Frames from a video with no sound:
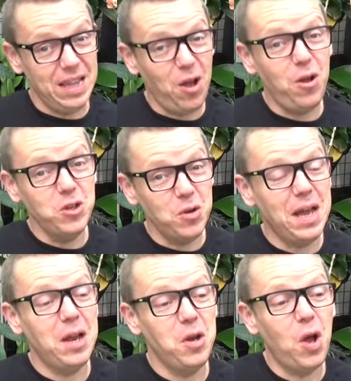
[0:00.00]
also
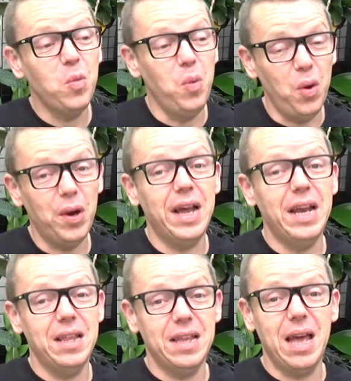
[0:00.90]
cannot work and
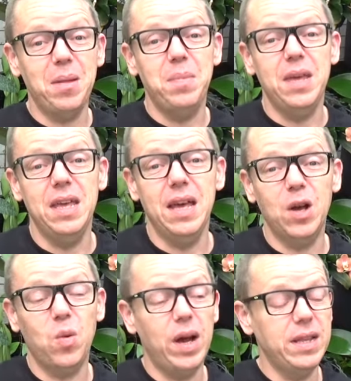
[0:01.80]
it can be uh,
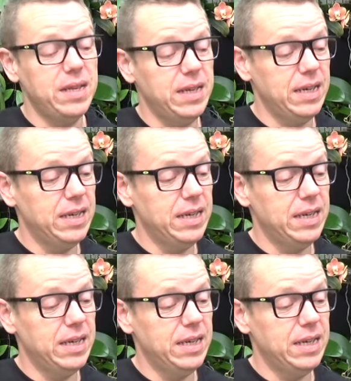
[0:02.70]
quite uh,